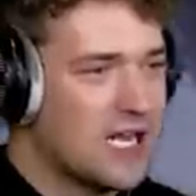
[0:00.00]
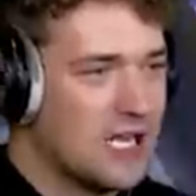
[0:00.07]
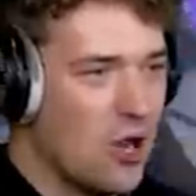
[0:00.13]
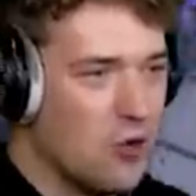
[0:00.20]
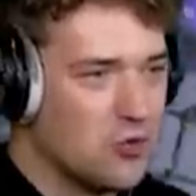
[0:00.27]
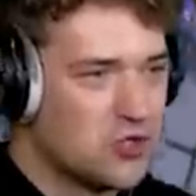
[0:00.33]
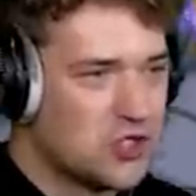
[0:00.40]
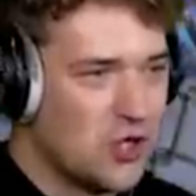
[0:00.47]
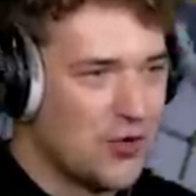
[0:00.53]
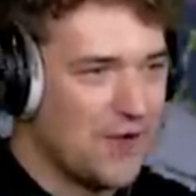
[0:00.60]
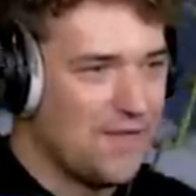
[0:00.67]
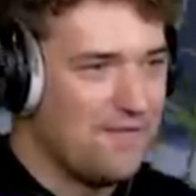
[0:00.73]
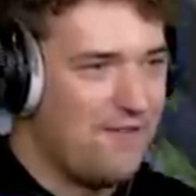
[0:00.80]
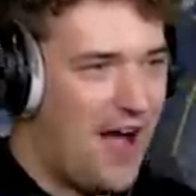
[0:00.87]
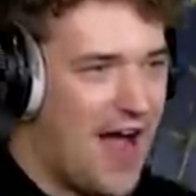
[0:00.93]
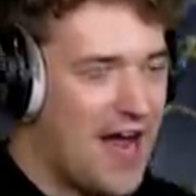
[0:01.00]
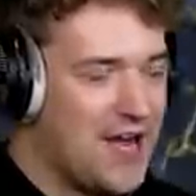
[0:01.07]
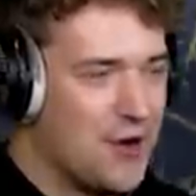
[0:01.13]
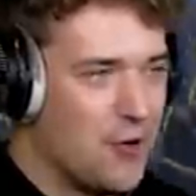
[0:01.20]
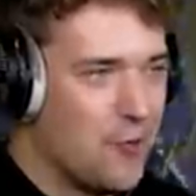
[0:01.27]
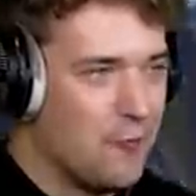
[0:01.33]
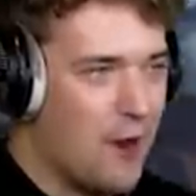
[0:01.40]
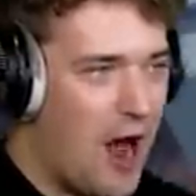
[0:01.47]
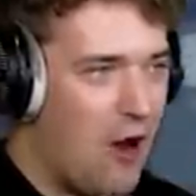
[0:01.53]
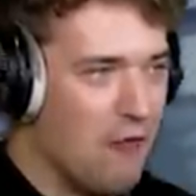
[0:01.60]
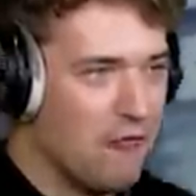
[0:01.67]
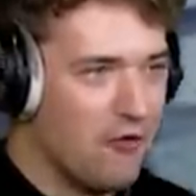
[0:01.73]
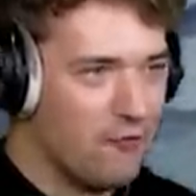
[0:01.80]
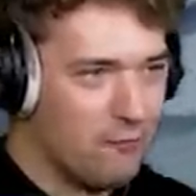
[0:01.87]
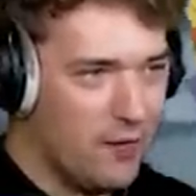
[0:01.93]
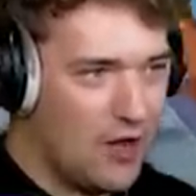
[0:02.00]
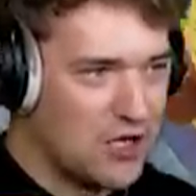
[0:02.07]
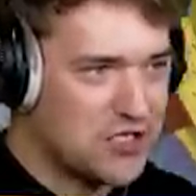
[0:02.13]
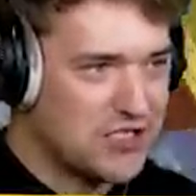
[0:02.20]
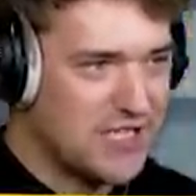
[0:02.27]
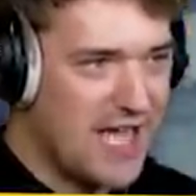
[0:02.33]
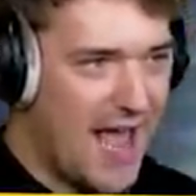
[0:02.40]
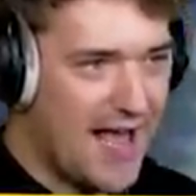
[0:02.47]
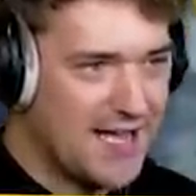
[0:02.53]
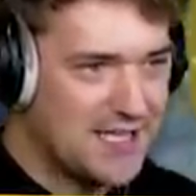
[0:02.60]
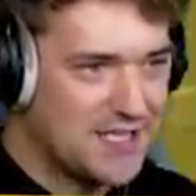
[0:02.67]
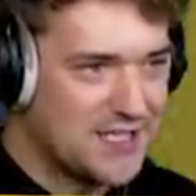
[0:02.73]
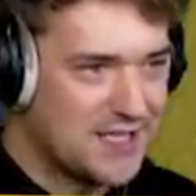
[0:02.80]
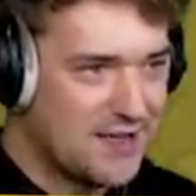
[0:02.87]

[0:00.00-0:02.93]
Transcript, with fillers: close to the final round of Bloxiade.